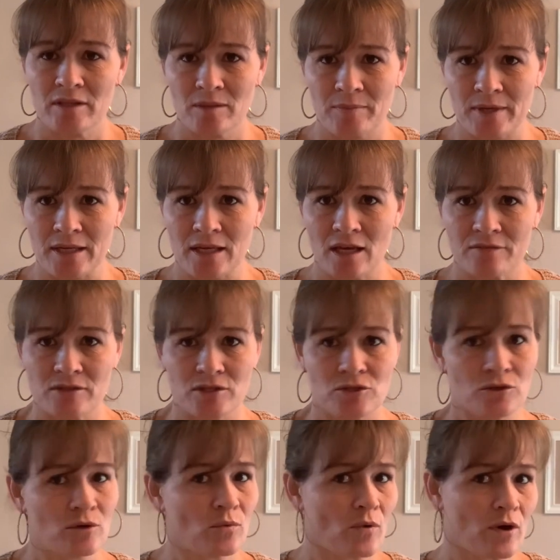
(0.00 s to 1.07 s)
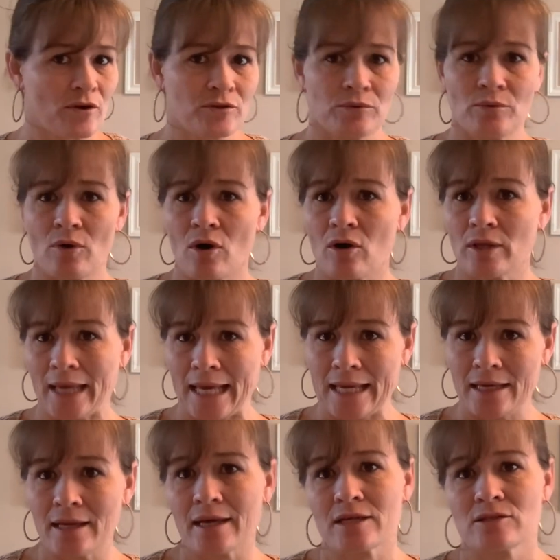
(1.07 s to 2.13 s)
of the PDF so that you can walk through all
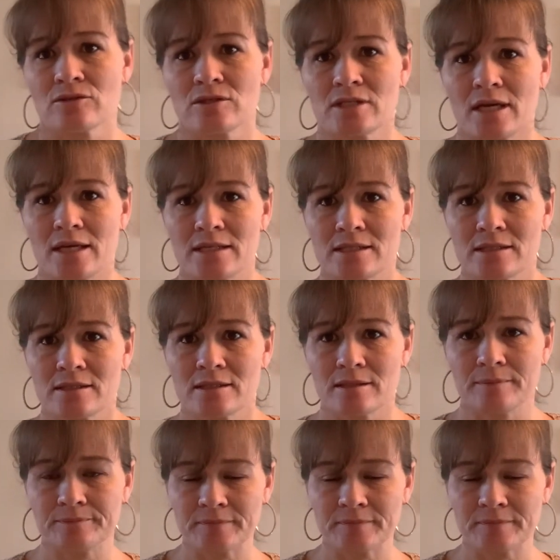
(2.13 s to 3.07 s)
8 exercises,